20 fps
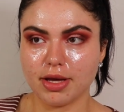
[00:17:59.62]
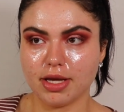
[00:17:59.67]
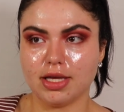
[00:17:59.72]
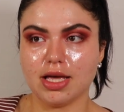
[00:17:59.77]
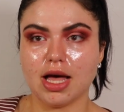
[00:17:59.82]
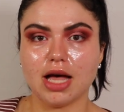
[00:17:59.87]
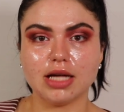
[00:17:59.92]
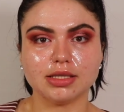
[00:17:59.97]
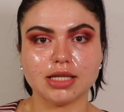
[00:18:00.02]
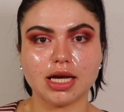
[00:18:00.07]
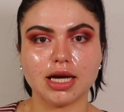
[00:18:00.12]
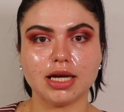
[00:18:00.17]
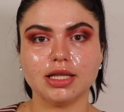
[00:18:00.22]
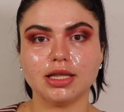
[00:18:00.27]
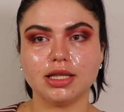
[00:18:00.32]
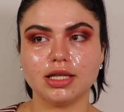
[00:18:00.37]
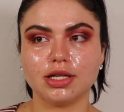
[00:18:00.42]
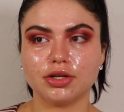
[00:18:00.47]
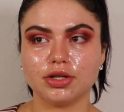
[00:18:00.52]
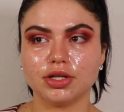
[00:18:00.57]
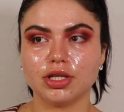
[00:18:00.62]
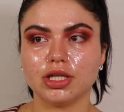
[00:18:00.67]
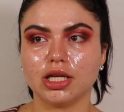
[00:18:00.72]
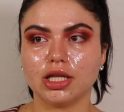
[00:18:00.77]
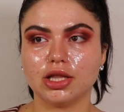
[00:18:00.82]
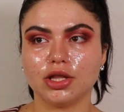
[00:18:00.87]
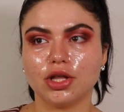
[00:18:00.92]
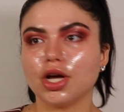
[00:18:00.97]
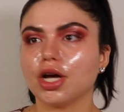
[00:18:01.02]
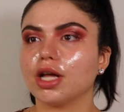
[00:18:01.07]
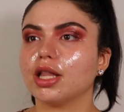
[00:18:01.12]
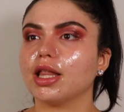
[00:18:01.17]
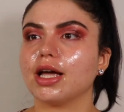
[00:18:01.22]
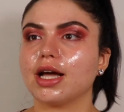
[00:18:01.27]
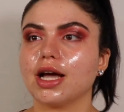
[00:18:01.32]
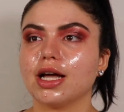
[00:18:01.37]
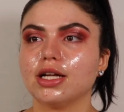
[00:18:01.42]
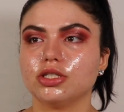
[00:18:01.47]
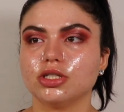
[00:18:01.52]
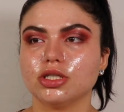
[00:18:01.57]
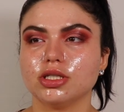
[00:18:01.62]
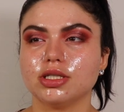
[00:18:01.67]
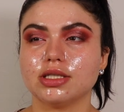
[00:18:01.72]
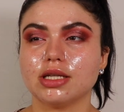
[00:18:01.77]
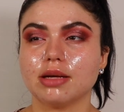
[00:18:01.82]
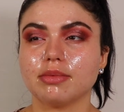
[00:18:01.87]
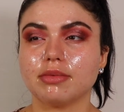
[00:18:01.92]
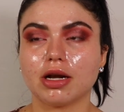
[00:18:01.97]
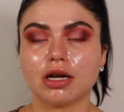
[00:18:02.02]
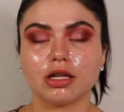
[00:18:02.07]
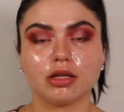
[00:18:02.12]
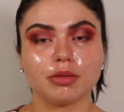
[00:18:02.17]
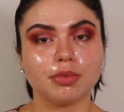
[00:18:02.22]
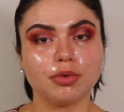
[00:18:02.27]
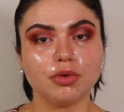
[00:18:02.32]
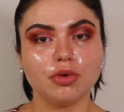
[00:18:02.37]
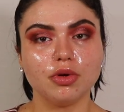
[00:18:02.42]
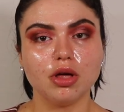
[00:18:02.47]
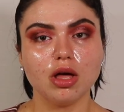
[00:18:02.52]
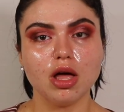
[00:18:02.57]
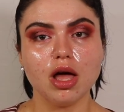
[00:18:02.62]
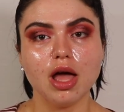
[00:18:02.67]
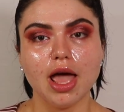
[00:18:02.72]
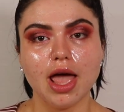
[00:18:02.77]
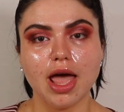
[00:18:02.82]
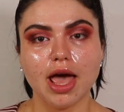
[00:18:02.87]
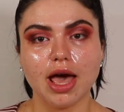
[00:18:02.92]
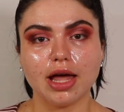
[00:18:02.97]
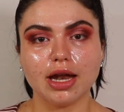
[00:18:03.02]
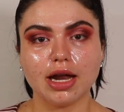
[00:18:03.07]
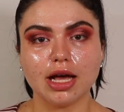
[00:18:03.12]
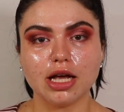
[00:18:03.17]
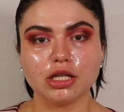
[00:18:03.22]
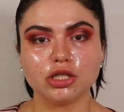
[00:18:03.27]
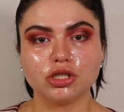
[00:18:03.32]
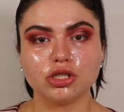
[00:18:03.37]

Yes, I literally look like I just stepped out of the pool, and I